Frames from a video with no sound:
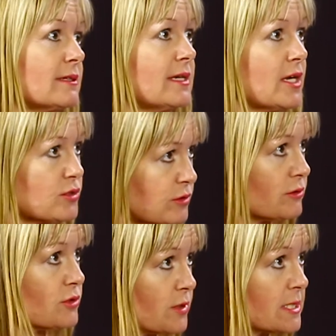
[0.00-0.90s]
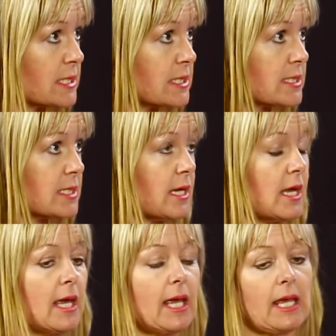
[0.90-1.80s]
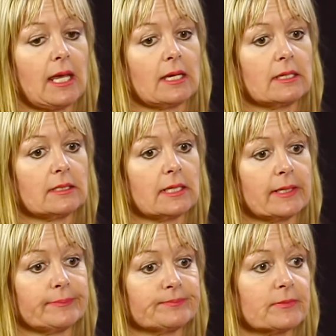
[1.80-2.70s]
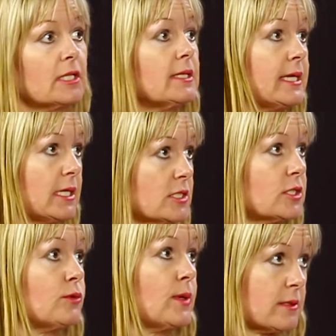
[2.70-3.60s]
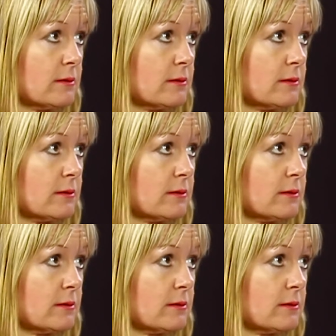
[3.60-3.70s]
natural choices, and aligning to